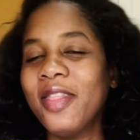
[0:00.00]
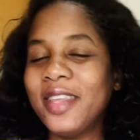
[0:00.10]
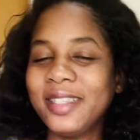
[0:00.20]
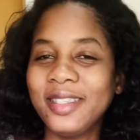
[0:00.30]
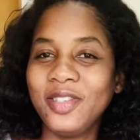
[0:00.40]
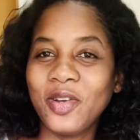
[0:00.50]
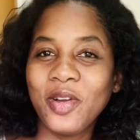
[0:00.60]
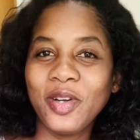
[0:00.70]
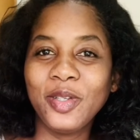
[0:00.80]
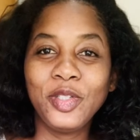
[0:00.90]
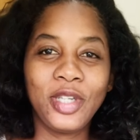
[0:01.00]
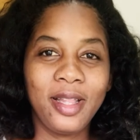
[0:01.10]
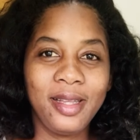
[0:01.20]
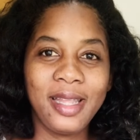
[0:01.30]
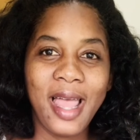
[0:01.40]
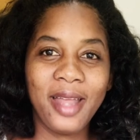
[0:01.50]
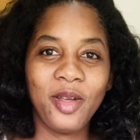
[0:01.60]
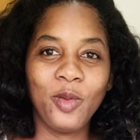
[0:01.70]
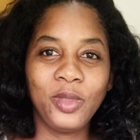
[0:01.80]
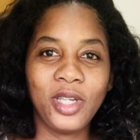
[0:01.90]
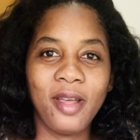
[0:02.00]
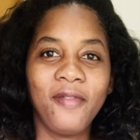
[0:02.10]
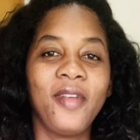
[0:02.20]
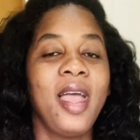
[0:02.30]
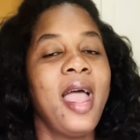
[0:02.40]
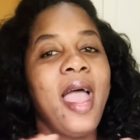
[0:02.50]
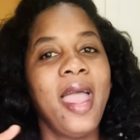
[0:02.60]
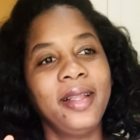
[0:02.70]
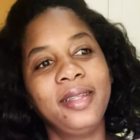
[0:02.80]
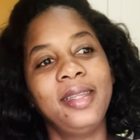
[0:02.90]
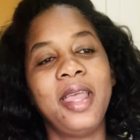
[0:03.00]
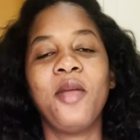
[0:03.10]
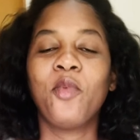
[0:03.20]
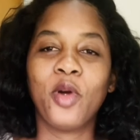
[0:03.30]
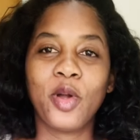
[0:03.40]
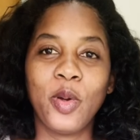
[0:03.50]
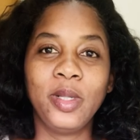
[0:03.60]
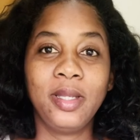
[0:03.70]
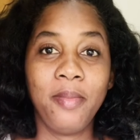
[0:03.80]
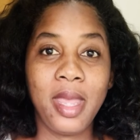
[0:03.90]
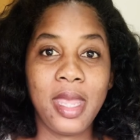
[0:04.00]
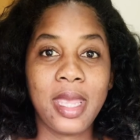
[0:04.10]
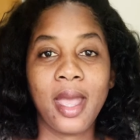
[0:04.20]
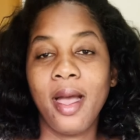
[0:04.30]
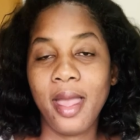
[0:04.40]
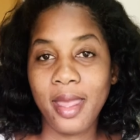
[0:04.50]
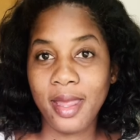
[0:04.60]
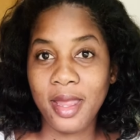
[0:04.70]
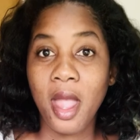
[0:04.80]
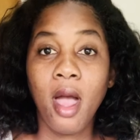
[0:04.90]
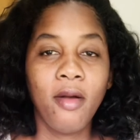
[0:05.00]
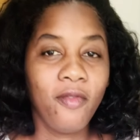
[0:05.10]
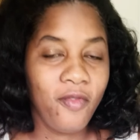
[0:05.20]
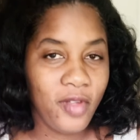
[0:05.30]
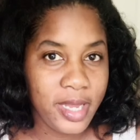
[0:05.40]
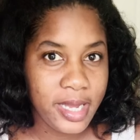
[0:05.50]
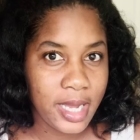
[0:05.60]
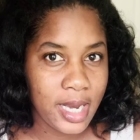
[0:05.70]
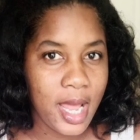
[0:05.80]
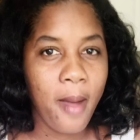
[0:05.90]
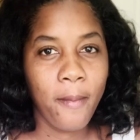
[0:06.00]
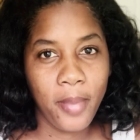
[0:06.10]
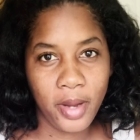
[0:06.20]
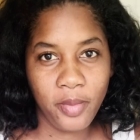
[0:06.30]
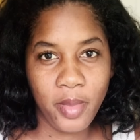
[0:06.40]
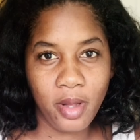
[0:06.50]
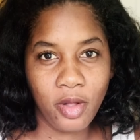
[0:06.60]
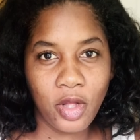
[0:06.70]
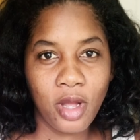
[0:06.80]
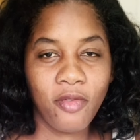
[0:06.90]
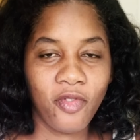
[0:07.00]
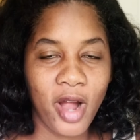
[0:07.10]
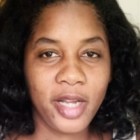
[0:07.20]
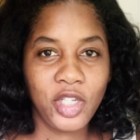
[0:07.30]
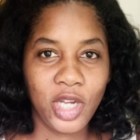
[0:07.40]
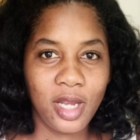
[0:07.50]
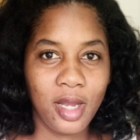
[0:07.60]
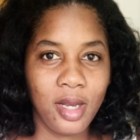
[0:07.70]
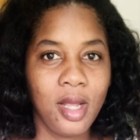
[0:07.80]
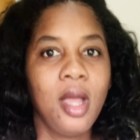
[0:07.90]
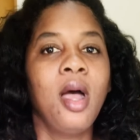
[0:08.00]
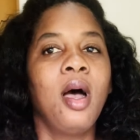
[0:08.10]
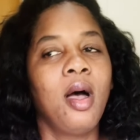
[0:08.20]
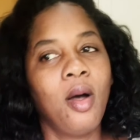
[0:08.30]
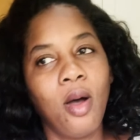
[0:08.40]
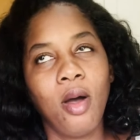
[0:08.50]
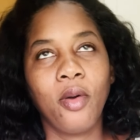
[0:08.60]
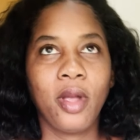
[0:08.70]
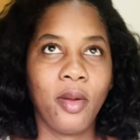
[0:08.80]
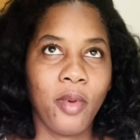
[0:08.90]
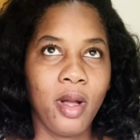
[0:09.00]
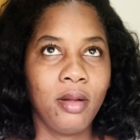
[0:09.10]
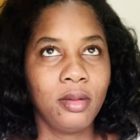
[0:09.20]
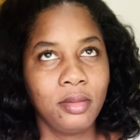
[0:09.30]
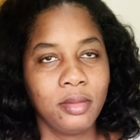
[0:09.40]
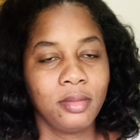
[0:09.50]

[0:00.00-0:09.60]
This is your girl Shelly, the at-home chef, and today we're going to make a vegan buttermilk fried chicken. Okay, well,